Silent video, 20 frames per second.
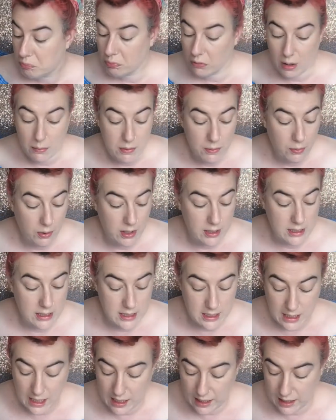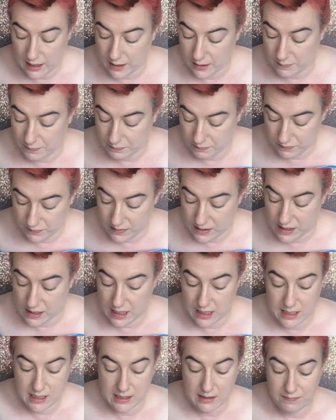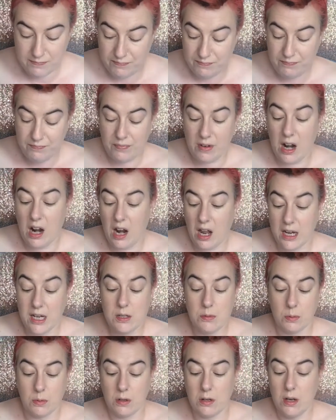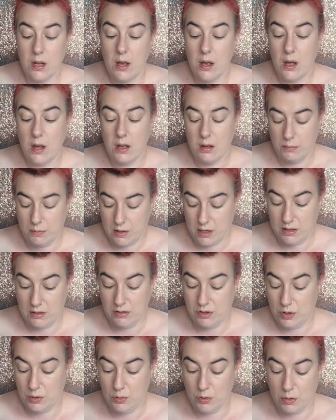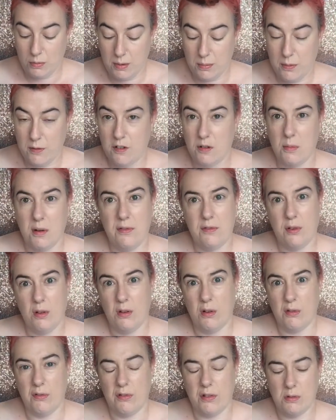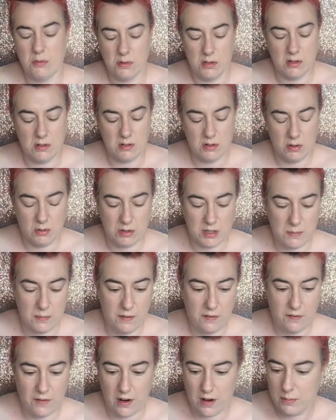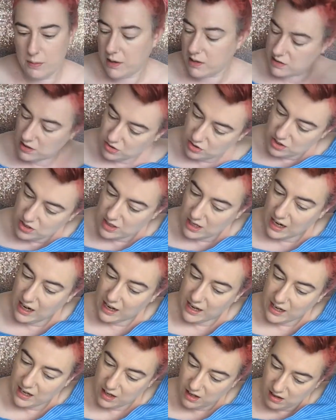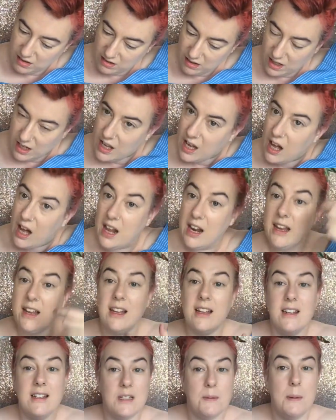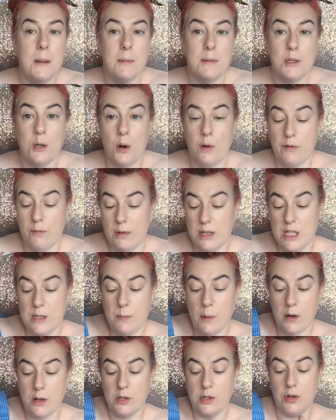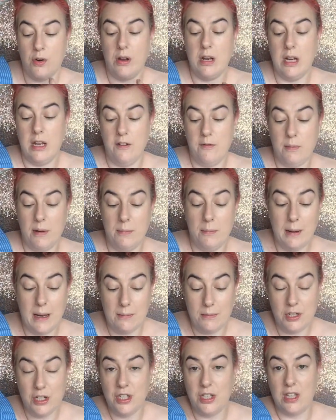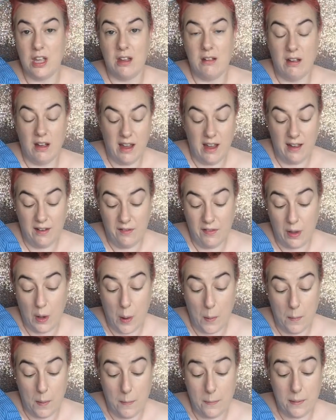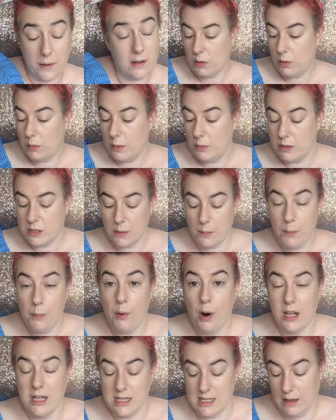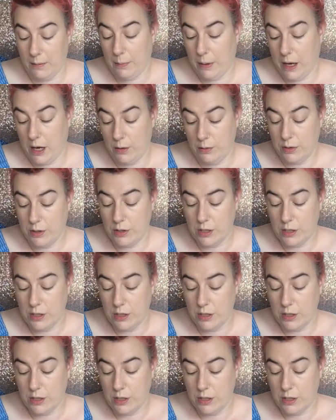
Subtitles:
I'm impressed. I like it. It's a nice light one, but I do normally prefer my full coverage ones though, to be fair, because I like a lot. I like to be able to cover my spots or any of my blemishes that I have that come up. I'm going to go with some bronzing powder.